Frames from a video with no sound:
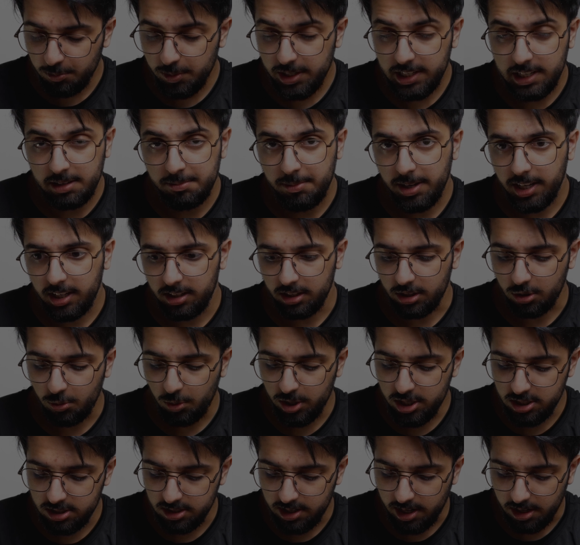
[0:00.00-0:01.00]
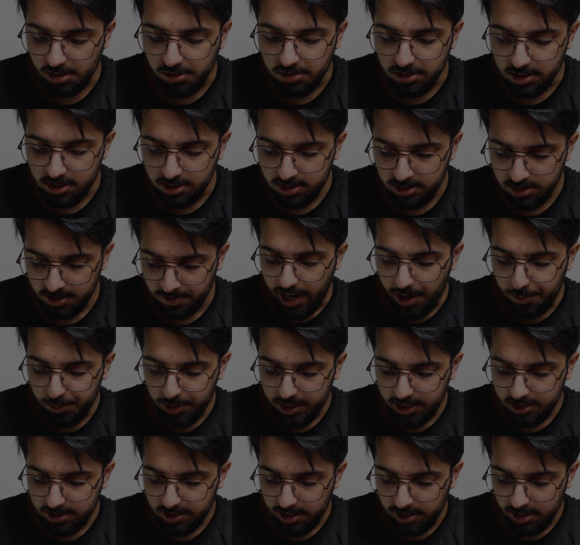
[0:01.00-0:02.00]
we can make an equation out of this, and we
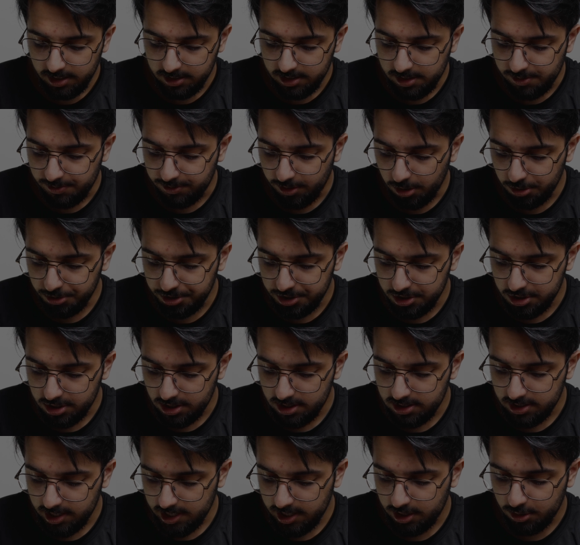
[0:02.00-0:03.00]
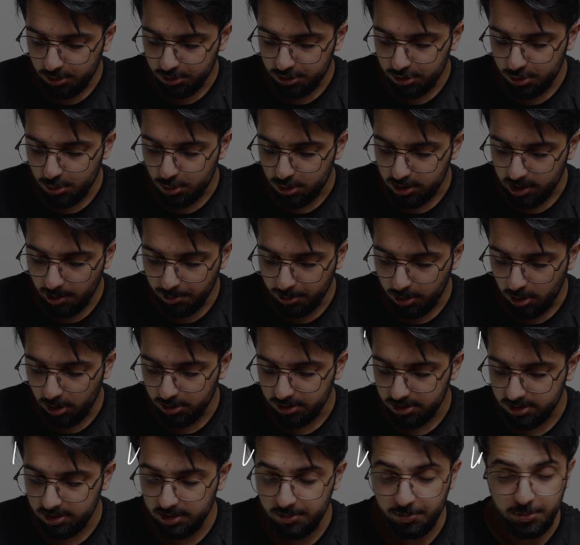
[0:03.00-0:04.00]
can say that the voltage is equal to some
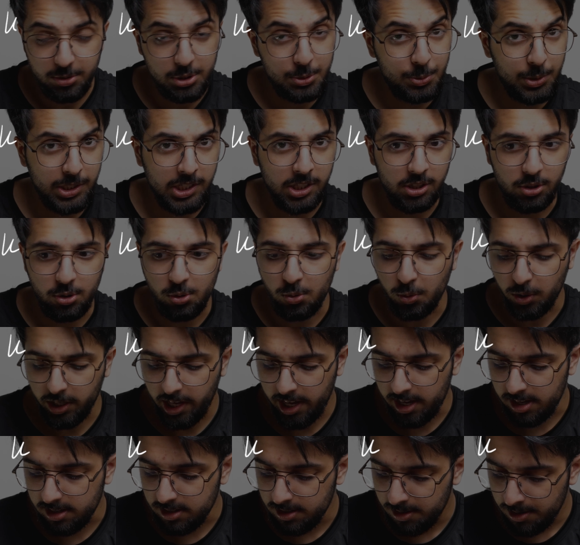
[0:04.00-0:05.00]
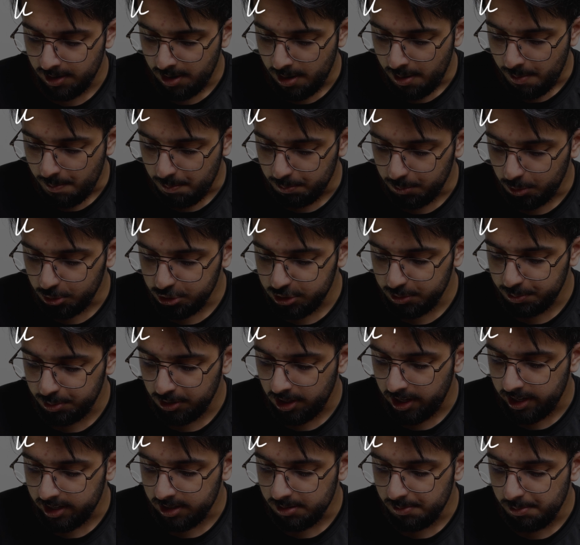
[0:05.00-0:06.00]
constant, which we can call K,
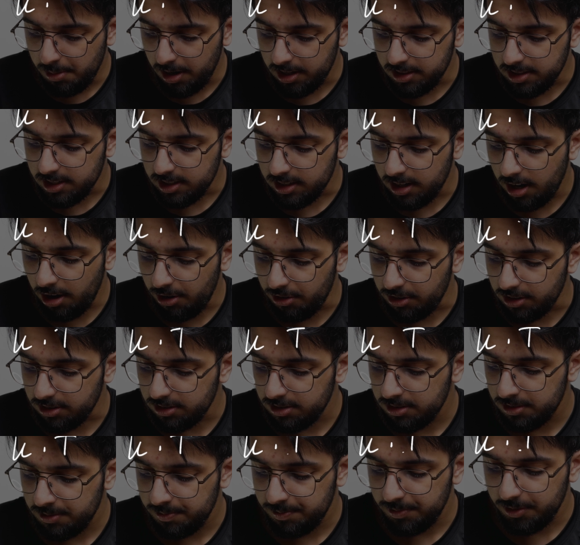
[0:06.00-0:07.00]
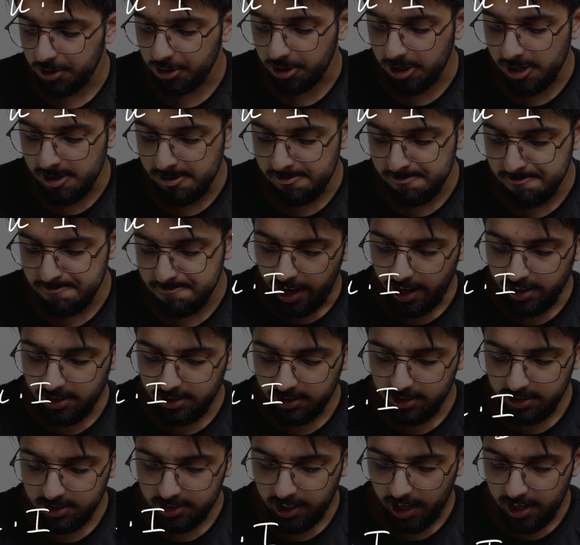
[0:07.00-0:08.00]
multiplied by the current, okay? And in
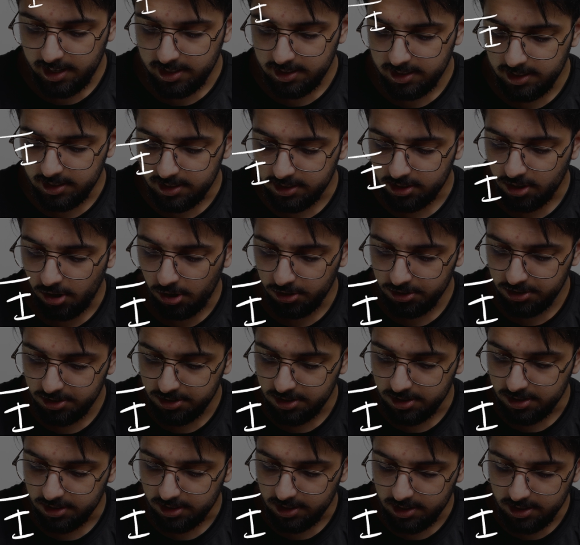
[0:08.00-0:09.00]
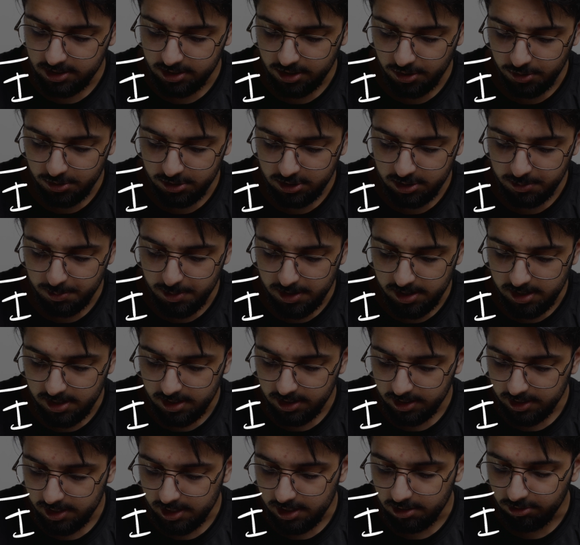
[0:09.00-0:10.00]
this case, this constant is going to be
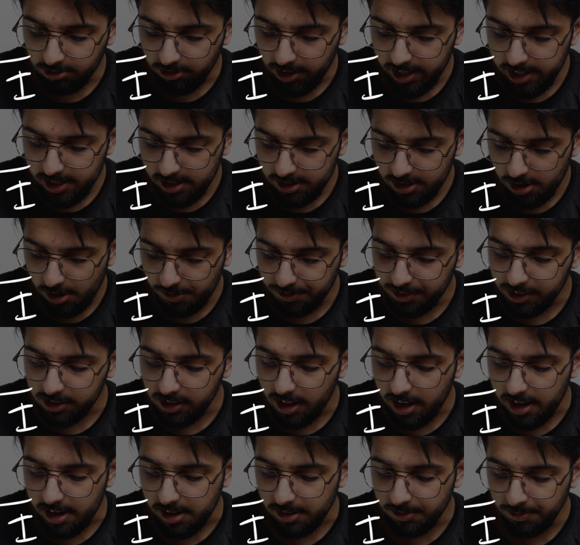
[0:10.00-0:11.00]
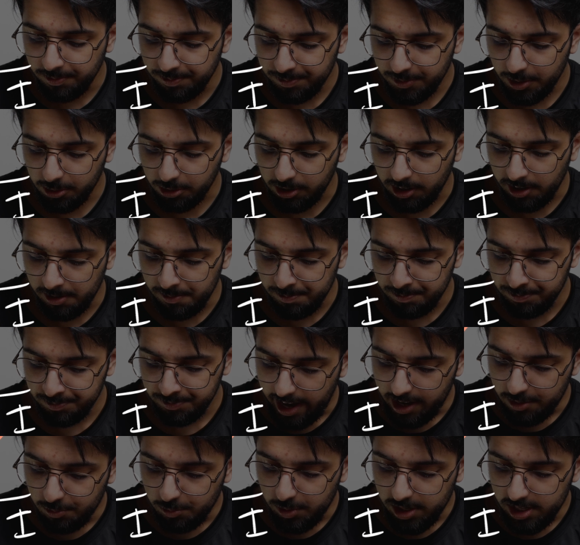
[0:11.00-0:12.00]
the gradient of the line, okay?
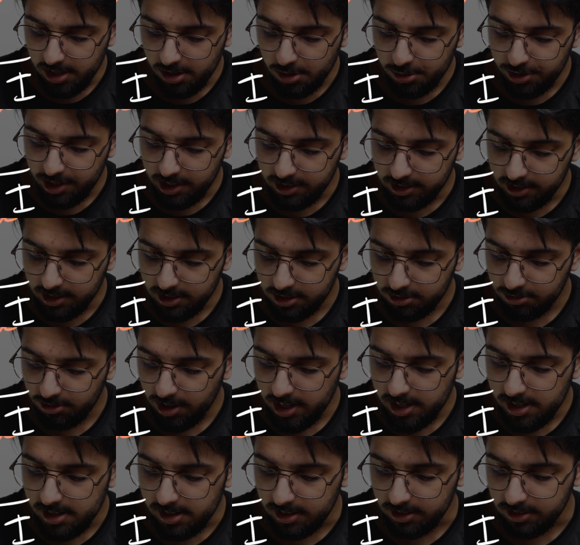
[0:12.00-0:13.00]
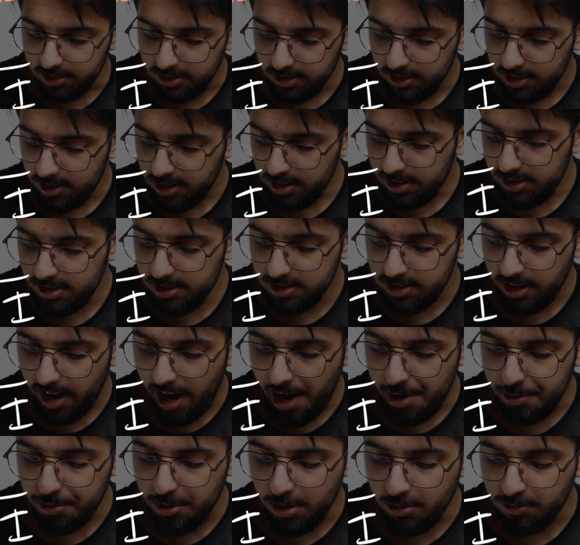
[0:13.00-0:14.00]
And we know that this gradient is
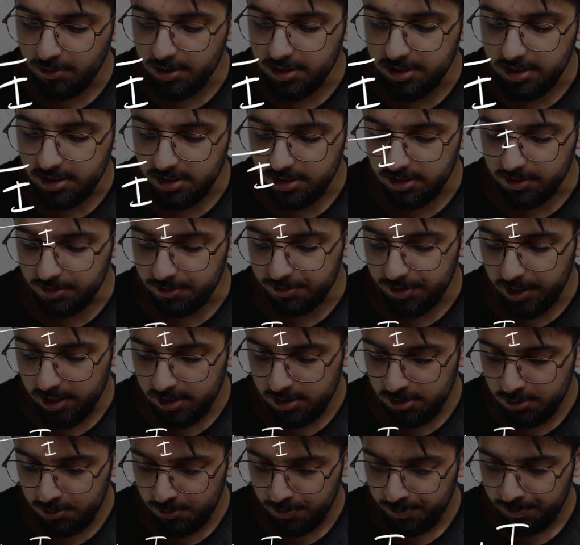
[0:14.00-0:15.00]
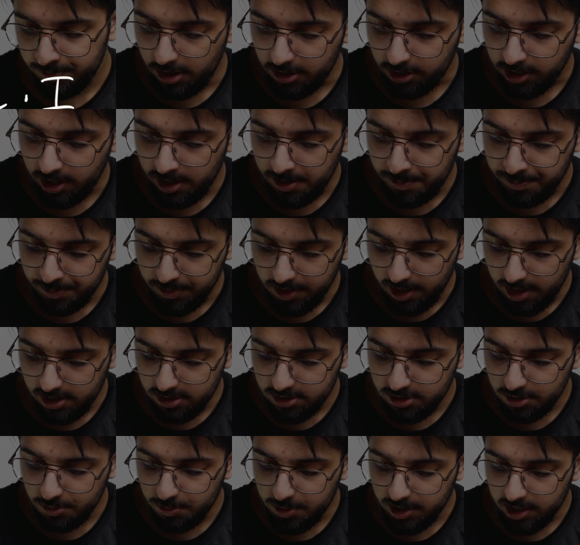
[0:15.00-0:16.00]
our resistive value, okay?
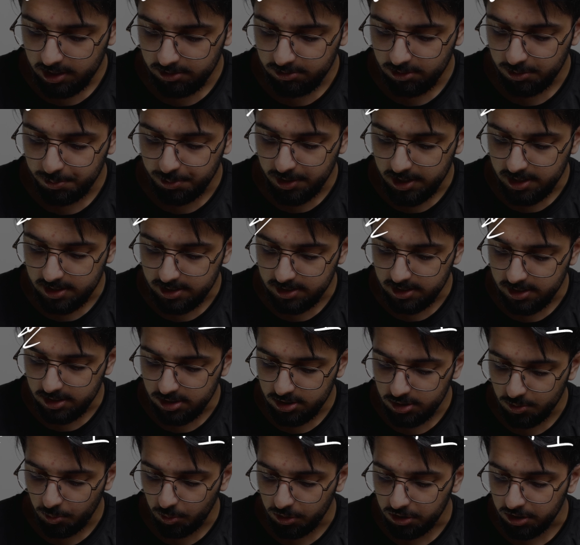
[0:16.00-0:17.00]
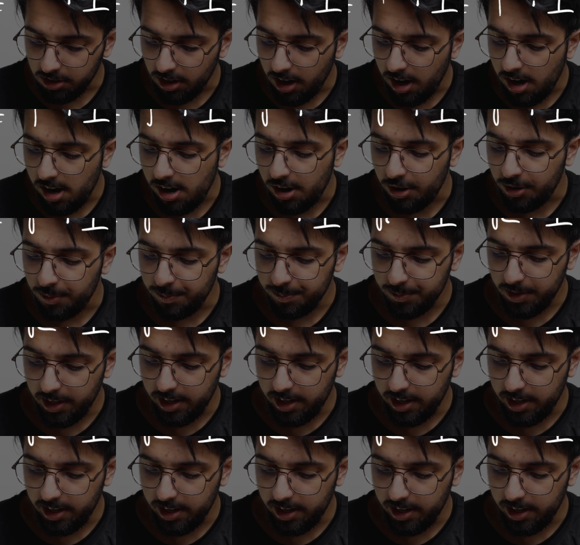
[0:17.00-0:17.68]
And so we can replace this with an R.